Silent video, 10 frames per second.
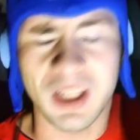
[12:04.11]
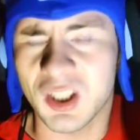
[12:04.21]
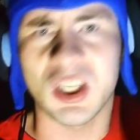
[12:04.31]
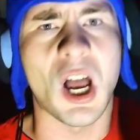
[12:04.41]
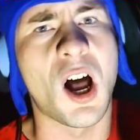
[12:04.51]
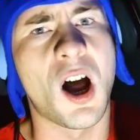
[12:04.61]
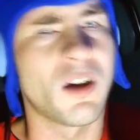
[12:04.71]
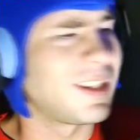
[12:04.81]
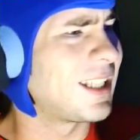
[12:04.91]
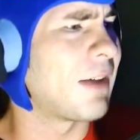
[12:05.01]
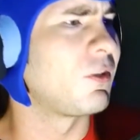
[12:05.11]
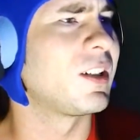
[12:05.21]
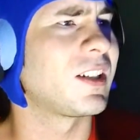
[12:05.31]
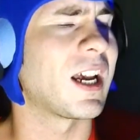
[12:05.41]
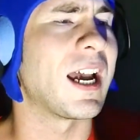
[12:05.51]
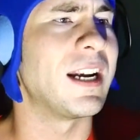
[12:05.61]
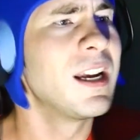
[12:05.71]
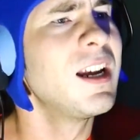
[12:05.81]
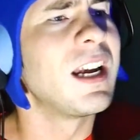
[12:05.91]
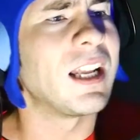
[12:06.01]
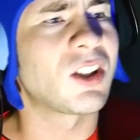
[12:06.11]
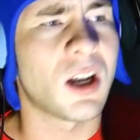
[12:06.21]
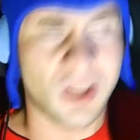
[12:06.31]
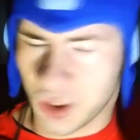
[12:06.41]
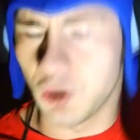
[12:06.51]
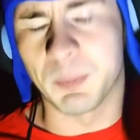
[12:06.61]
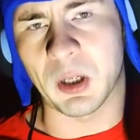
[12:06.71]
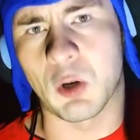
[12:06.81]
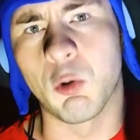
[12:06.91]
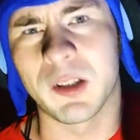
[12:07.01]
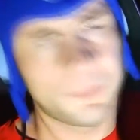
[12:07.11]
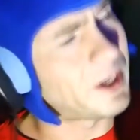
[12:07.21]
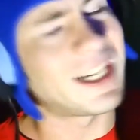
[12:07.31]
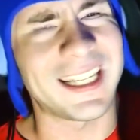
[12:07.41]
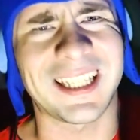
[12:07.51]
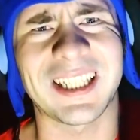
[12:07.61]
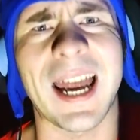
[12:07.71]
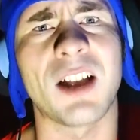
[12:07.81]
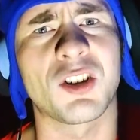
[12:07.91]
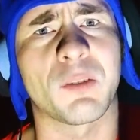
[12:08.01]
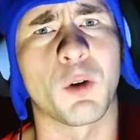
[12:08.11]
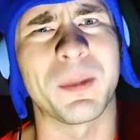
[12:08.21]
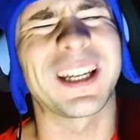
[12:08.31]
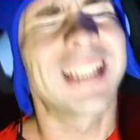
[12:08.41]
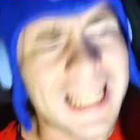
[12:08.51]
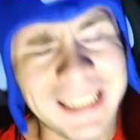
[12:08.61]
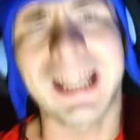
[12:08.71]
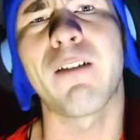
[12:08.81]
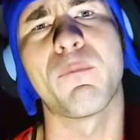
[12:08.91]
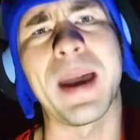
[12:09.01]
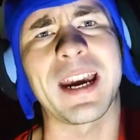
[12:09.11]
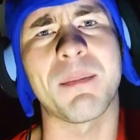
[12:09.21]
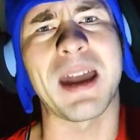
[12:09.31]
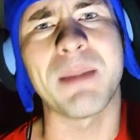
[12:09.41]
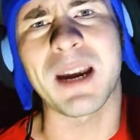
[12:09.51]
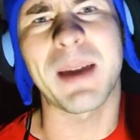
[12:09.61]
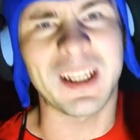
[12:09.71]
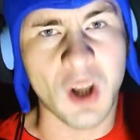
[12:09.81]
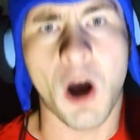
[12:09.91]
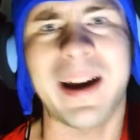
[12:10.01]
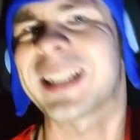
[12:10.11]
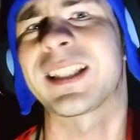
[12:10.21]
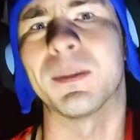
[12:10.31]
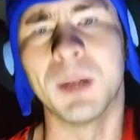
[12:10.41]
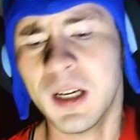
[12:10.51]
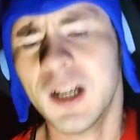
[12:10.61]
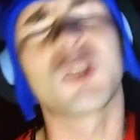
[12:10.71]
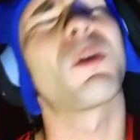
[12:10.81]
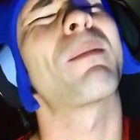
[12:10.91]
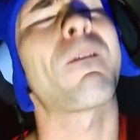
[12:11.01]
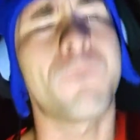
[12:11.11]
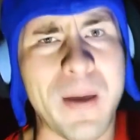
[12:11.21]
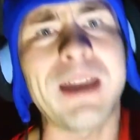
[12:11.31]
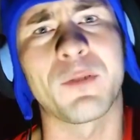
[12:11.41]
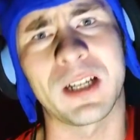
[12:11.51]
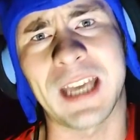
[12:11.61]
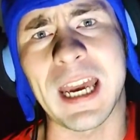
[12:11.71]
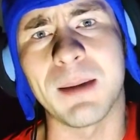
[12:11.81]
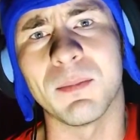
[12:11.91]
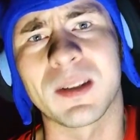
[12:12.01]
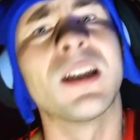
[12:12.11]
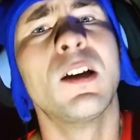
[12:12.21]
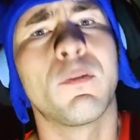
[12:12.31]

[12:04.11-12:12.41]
The song, the level design, it's all super cool. It's very nostalgic for me because I love Mega Man. Mega Man is awesome. It's one of my favorite games